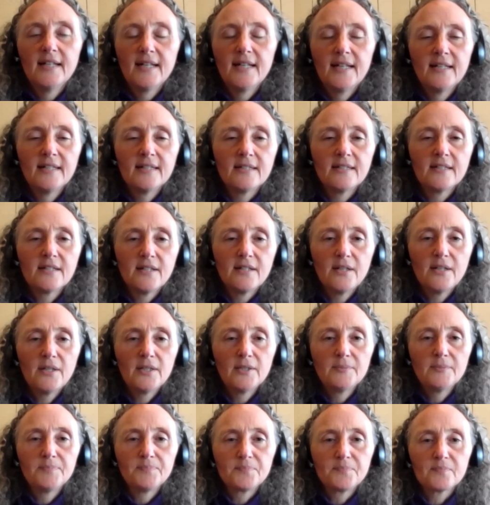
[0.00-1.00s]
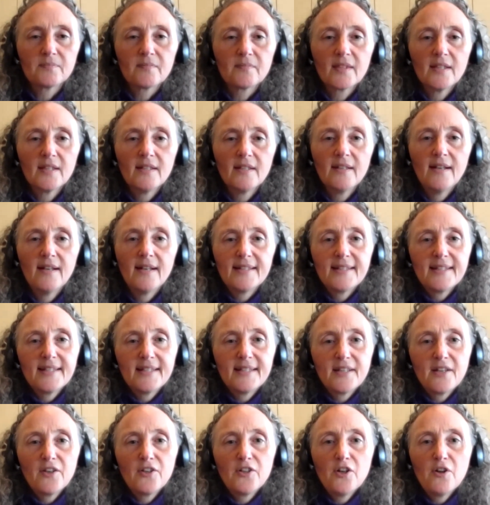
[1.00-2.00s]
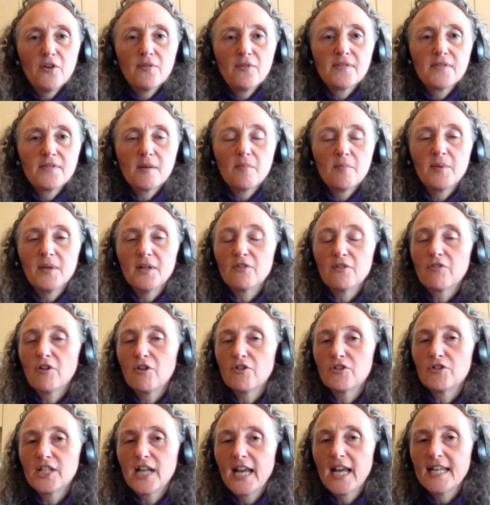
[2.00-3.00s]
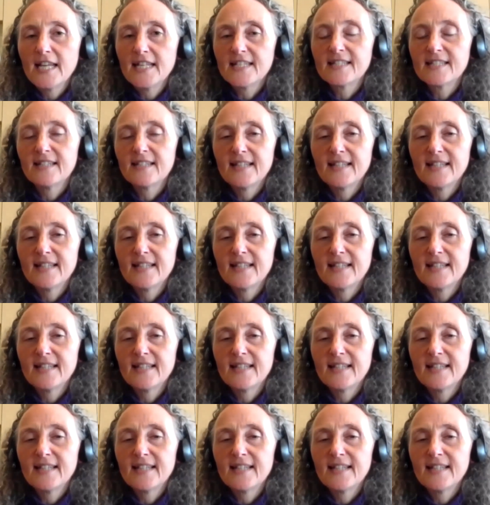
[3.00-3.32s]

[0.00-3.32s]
And, if somebody crochets,